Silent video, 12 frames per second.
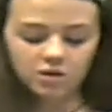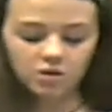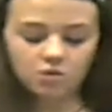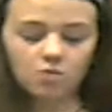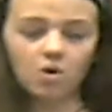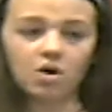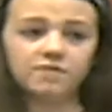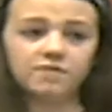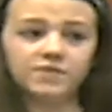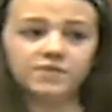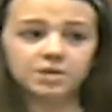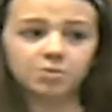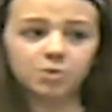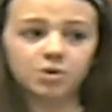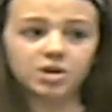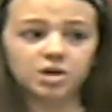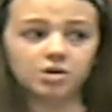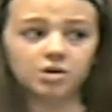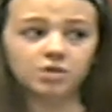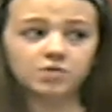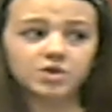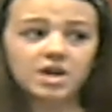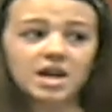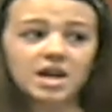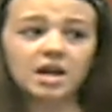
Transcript: You are invisible heroes,